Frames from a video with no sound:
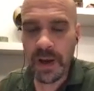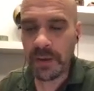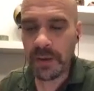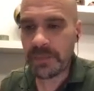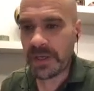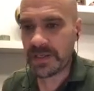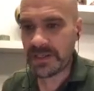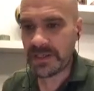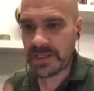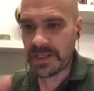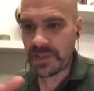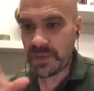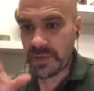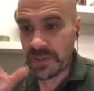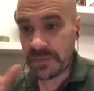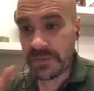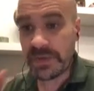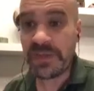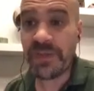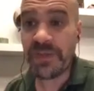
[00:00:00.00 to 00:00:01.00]
because it
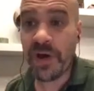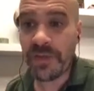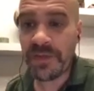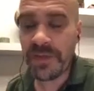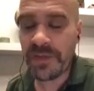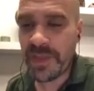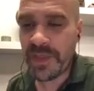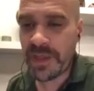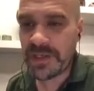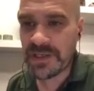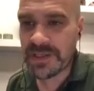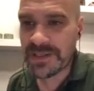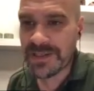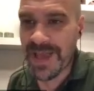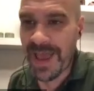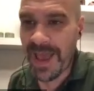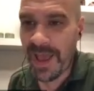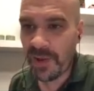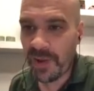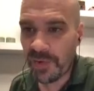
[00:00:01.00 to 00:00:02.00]
used to be thought that they just
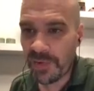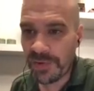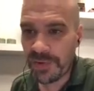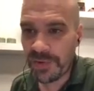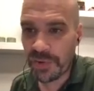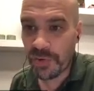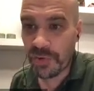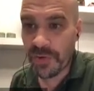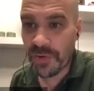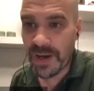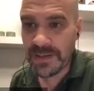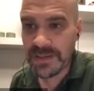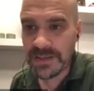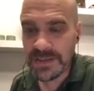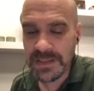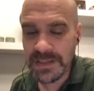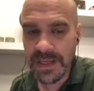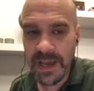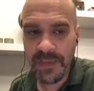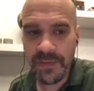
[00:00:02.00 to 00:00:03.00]
held neurons
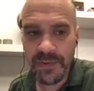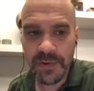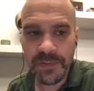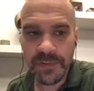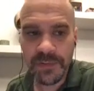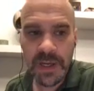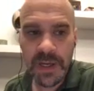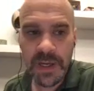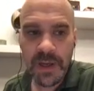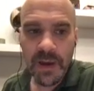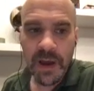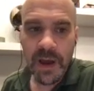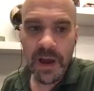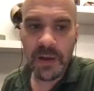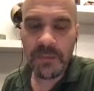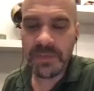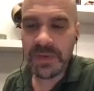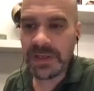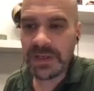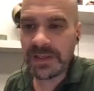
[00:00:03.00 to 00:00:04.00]
together.
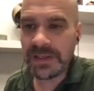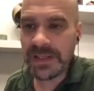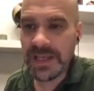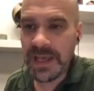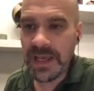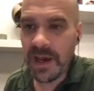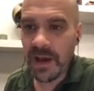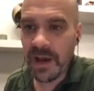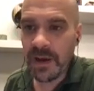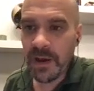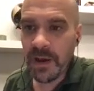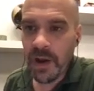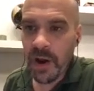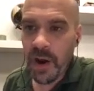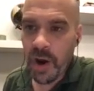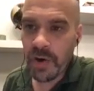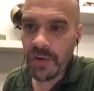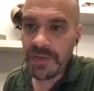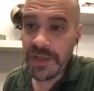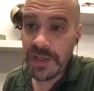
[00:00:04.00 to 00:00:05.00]
Glia
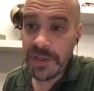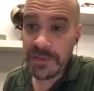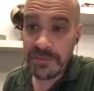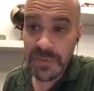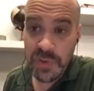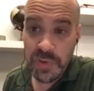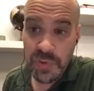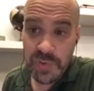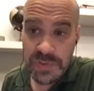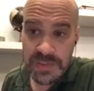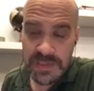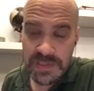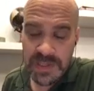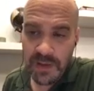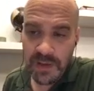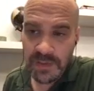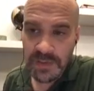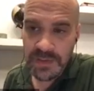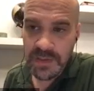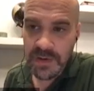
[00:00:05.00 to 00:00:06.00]
are the immune
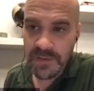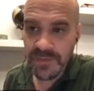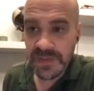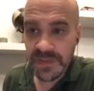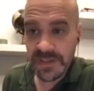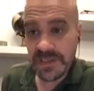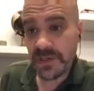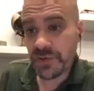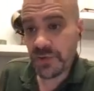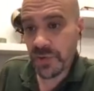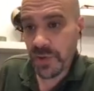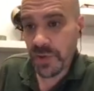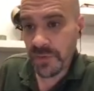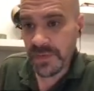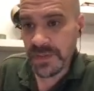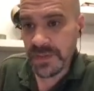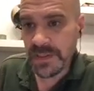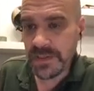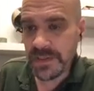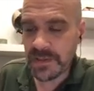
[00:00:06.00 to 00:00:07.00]
cells of the central
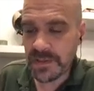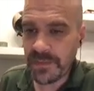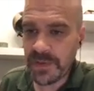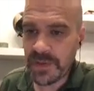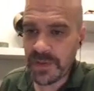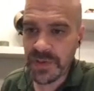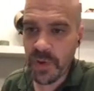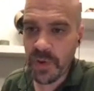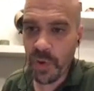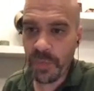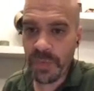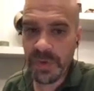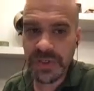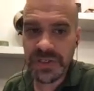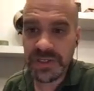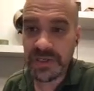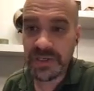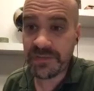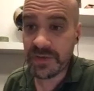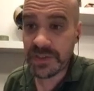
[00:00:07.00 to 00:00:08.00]
nervous system. There's a whole bunch
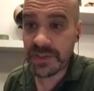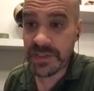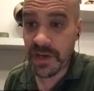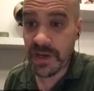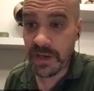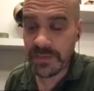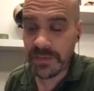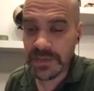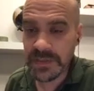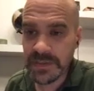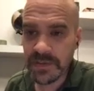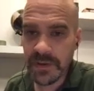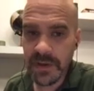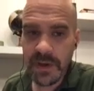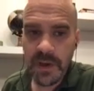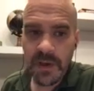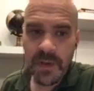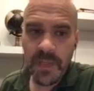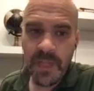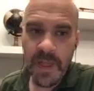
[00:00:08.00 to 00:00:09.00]
of different types,
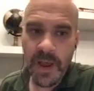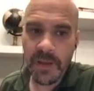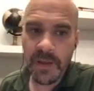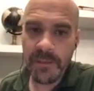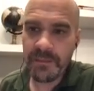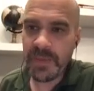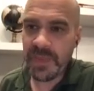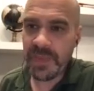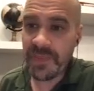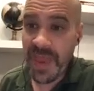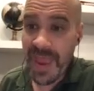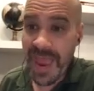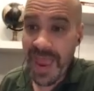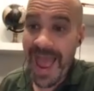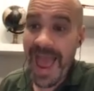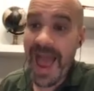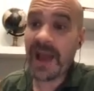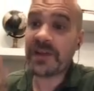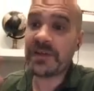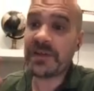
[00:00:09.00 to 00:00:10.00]
but they
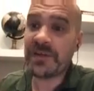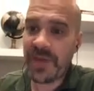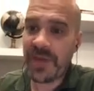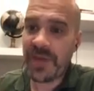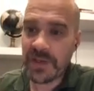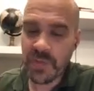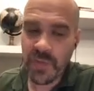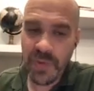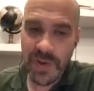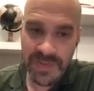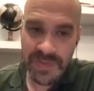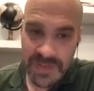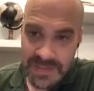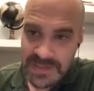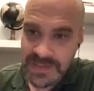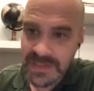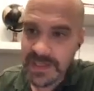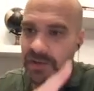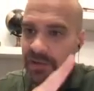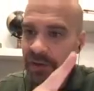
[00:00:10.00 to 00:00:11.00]
activate when
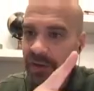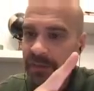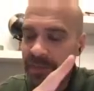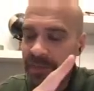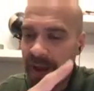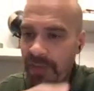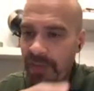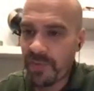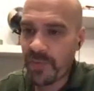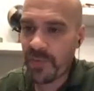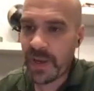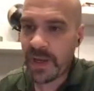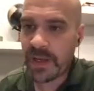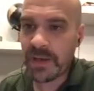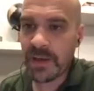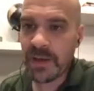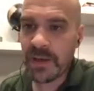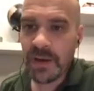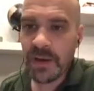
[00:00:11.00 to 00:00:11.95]
this signaling pathway